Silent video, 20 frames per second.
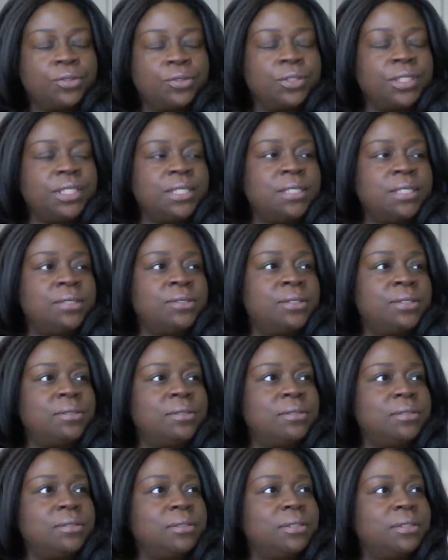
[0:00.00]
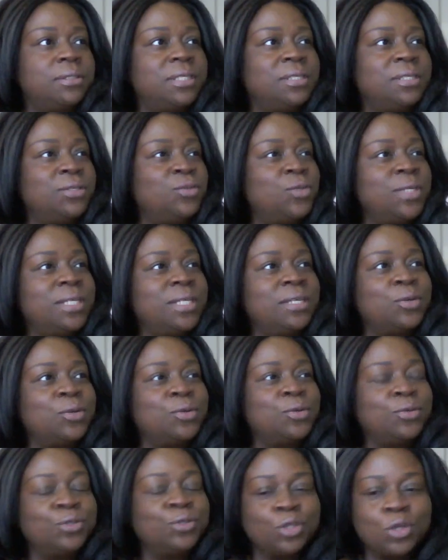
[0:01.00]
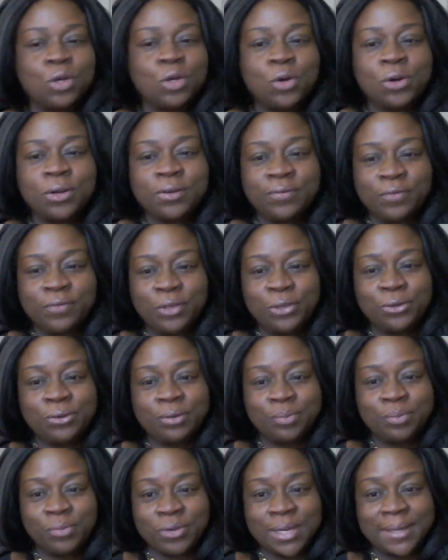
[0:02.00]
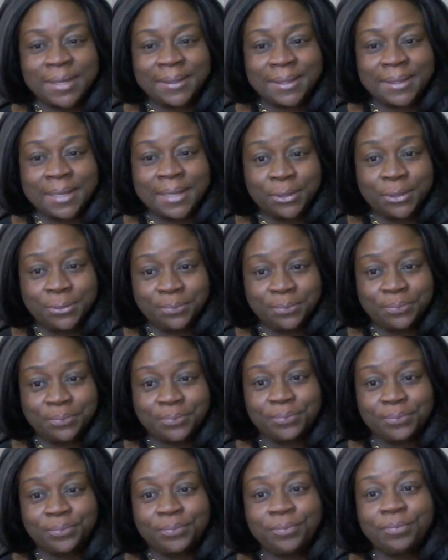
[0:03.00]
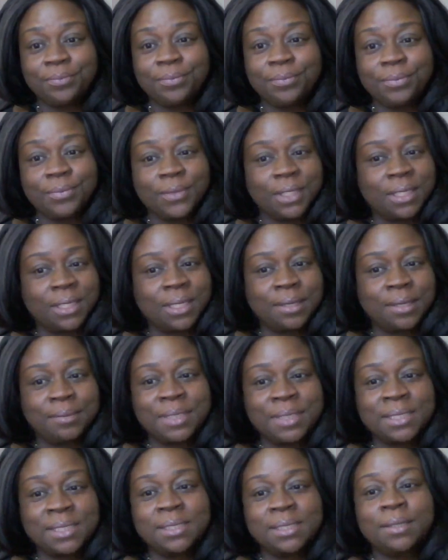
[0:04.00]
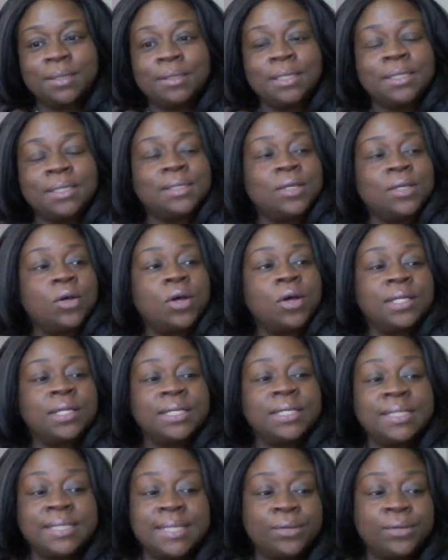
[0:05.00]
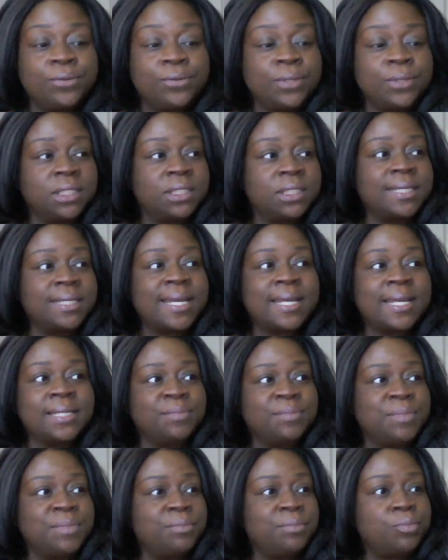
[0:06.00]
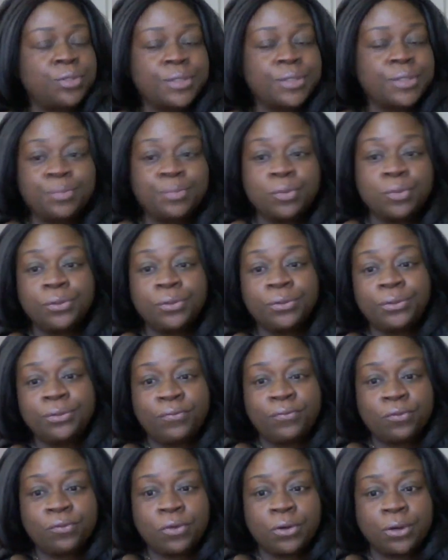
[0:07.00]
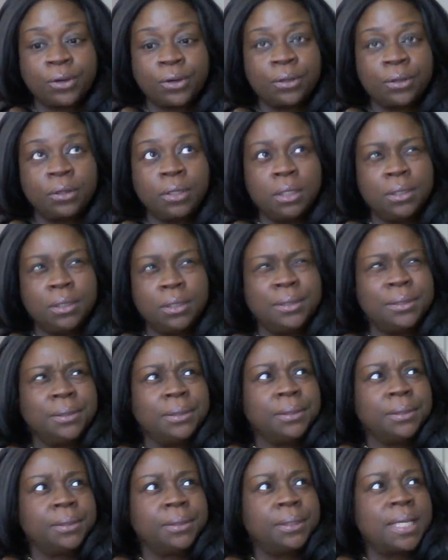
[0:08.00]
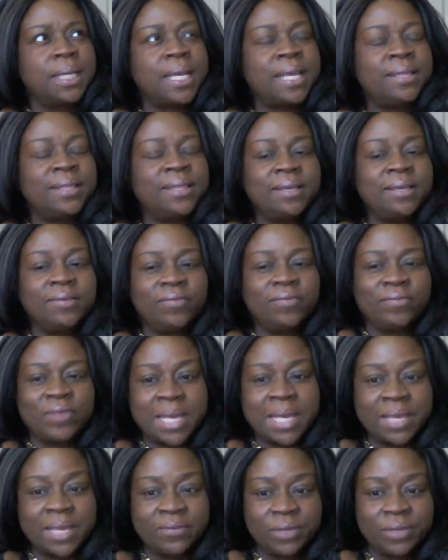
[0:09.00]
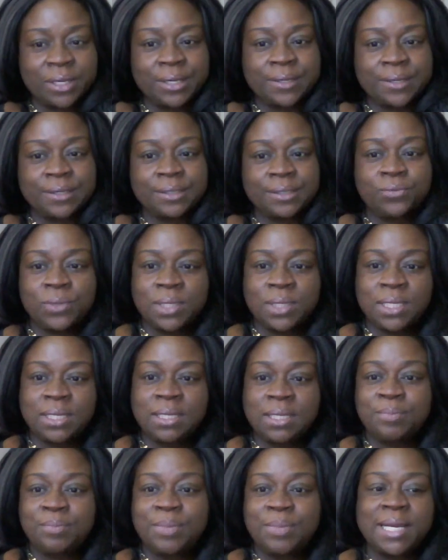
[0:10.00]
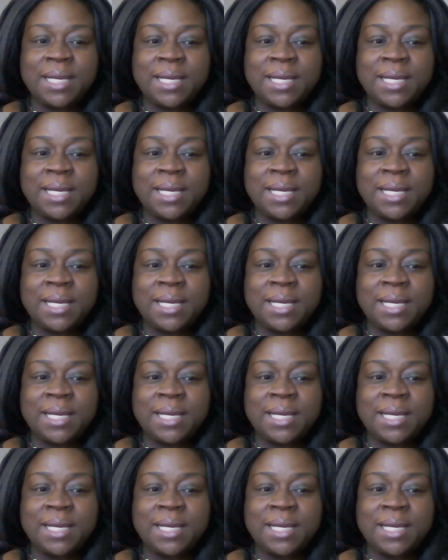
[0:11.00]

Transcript: she's doing a whole tour of Europe right now. It's a holiday which has been postponed for, I think, 5 years. Within the past